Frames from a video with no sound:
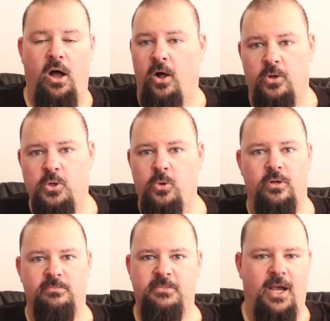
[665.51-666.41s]
All
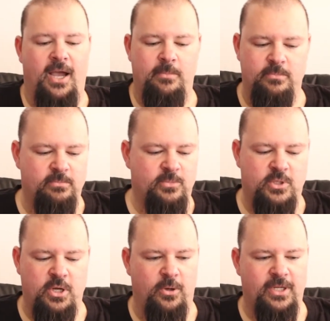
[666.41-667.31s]
cool. I'm
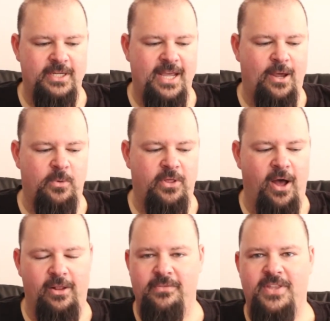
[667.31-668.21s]
totally down with
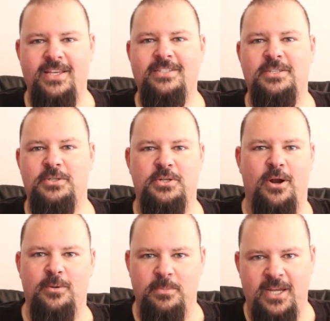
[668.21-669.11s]
all of this. You
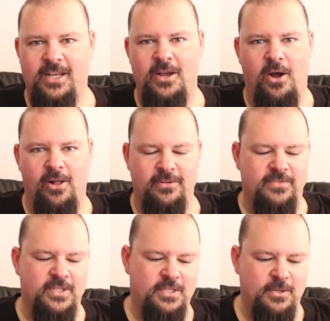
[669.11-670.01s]
start meeting all
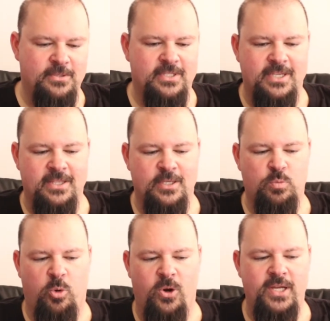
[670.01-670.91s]
of the students at this
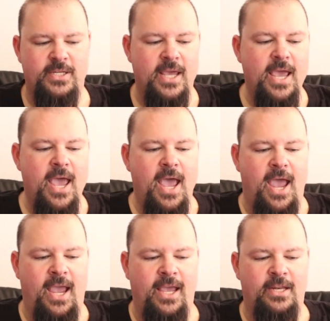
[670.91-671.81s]
point,
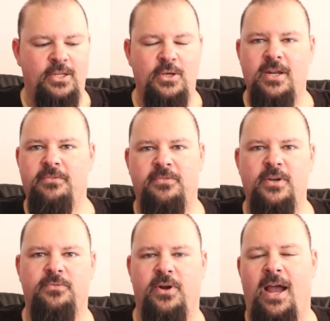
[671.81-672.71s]
and you get a
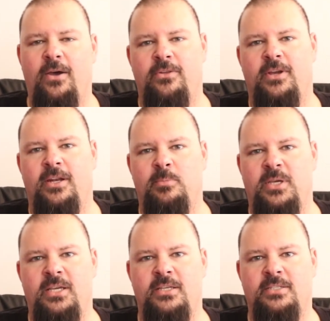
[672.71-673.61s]
feel for how they're going to
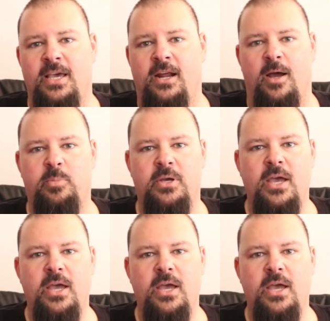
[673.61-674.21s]
be set up.